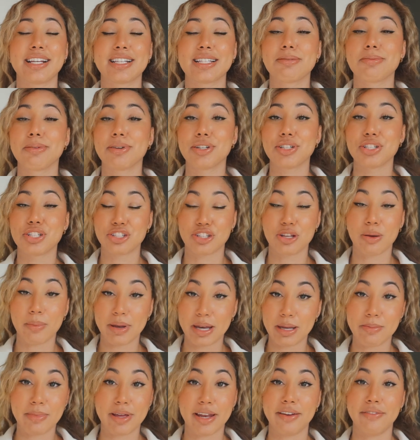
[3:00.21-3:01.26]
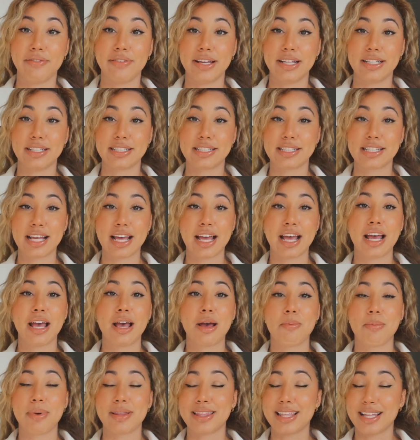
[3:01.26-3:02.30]
experienced so many benefits,
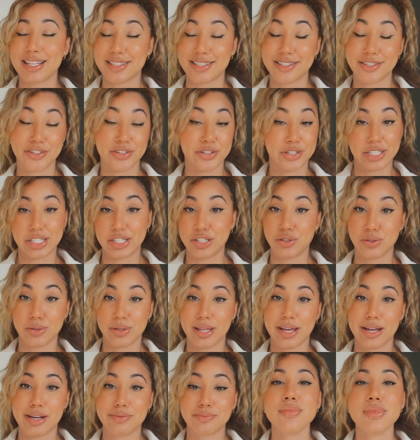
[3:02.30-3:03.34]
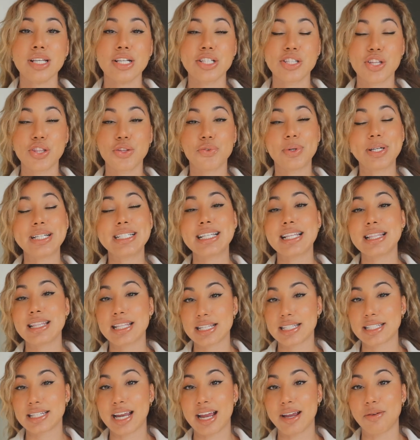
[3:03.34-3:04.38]
but that's neither here nor there. So the reason
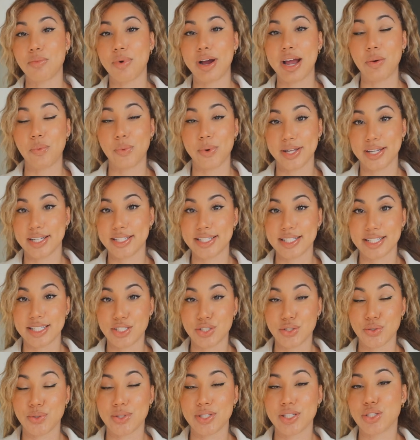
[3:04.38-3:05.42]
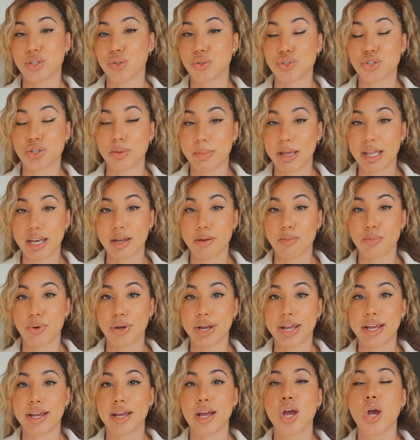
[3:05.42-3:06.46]
this time why I wanted to do the social media
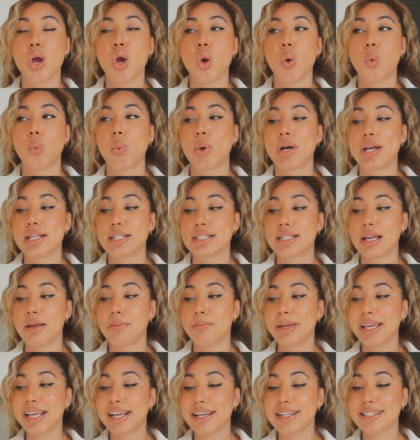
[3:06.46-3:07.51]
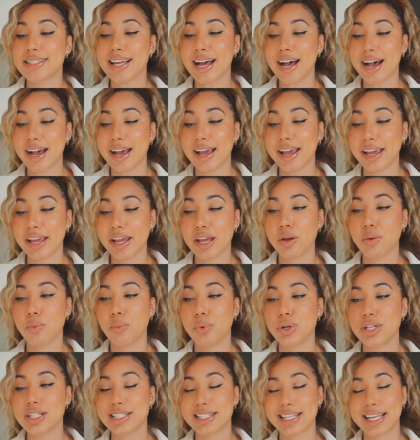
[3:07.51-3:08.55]
break was because I
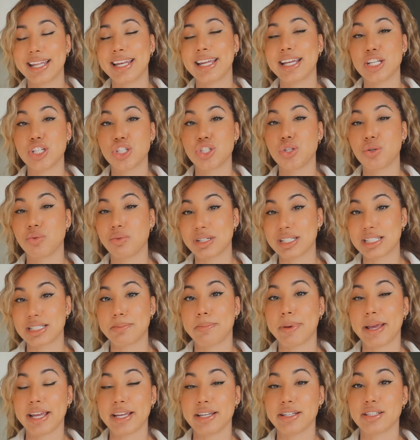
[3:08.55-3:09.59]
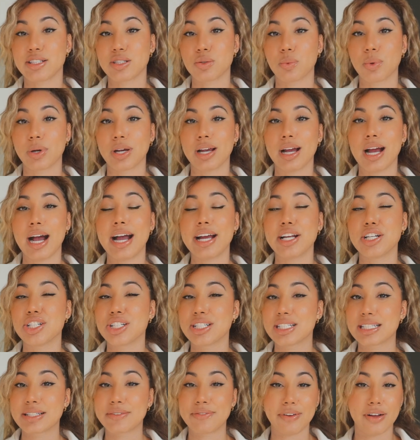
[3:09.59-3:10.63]
was getting into a space where I
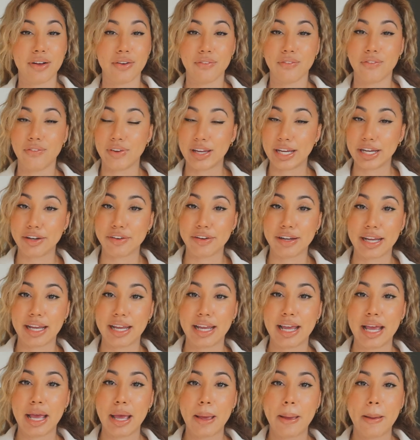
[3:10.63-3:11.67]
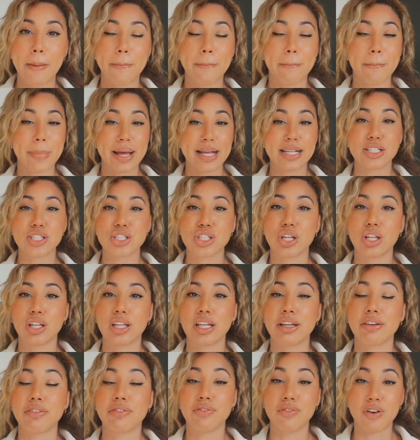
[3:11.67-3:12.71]
just felt very
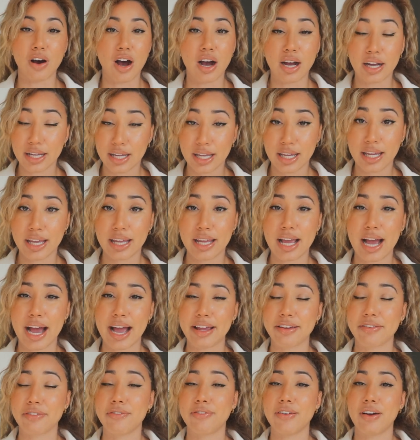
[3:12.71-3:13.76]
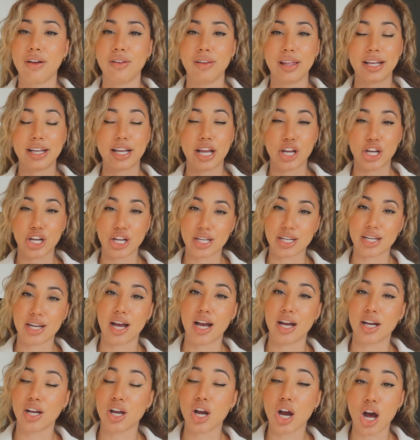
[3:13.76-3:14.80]
mentally foggy. I felt like I could
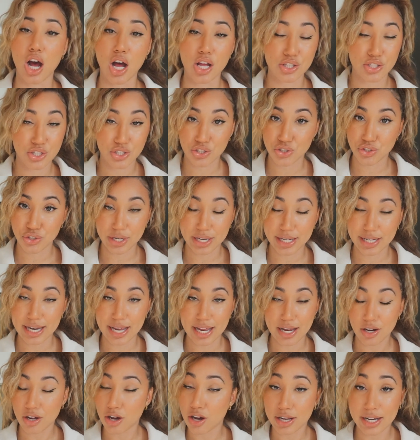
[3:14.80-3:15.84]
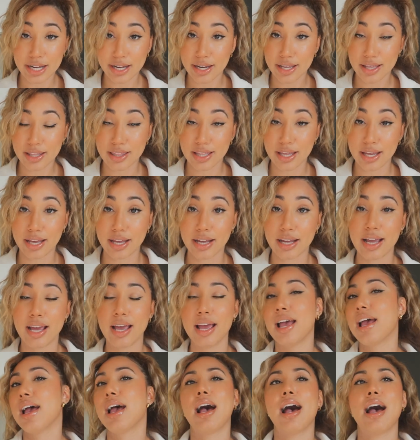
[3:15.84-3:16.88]
not concentrate on anything.
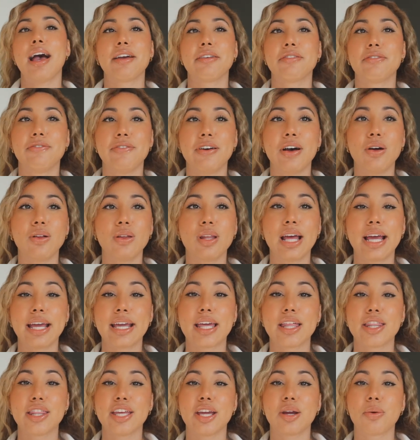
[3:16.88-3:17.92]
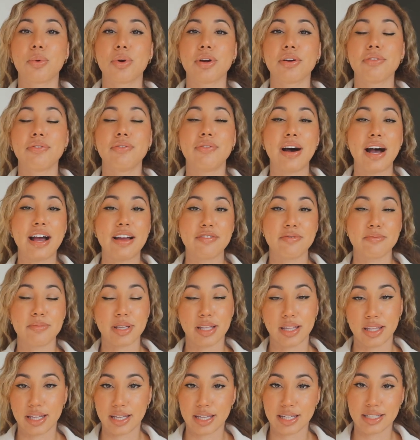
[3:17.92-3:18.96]
I felt like there were 5
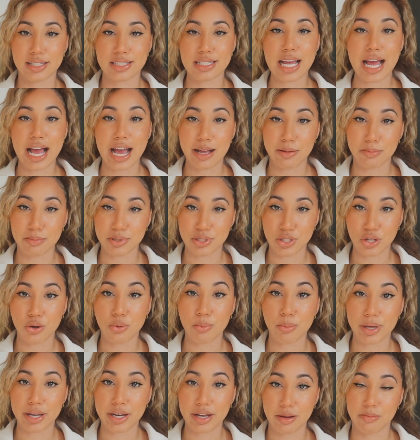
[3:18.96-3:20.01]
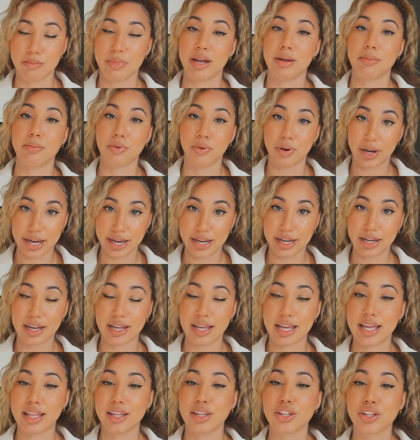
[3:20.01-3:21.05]
million tabs open in my brain.
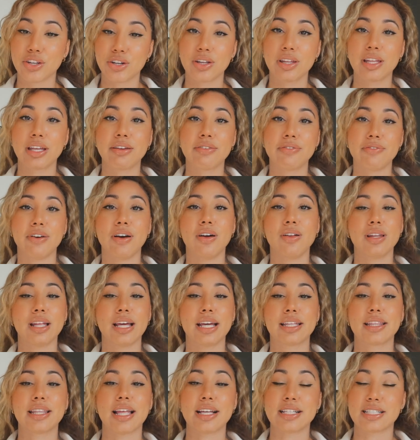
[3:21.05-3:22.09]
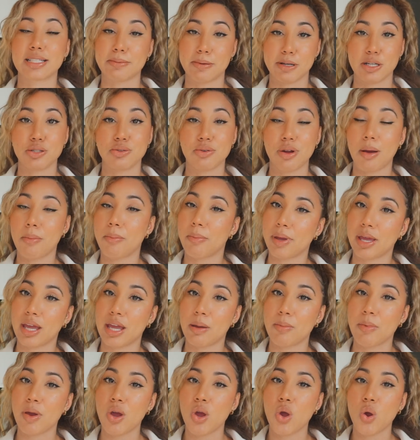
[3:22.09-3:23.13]
It literally felt like that SpongeBob
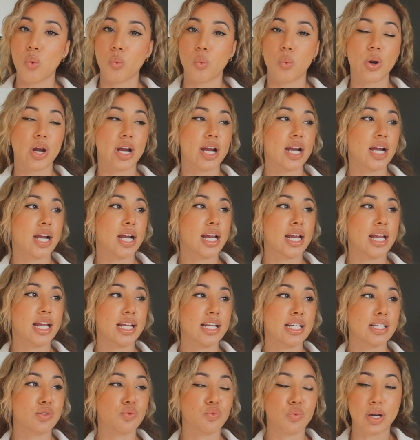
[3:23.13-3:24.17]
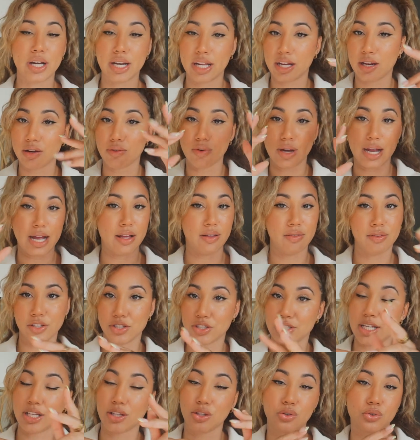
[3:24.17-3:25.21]
meme where he's running around,
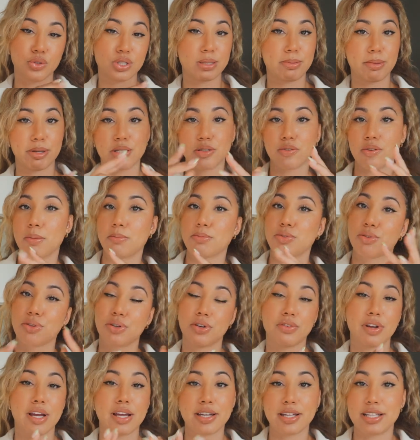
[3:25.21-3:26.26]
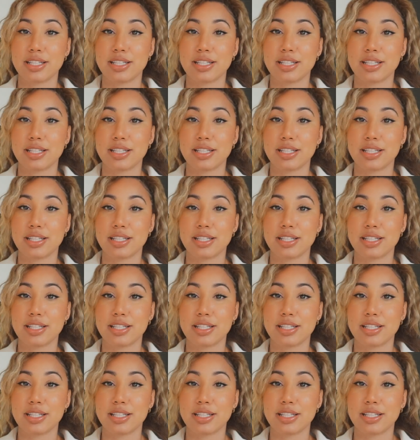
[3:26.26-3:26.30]
there's like little SpongeBobs running around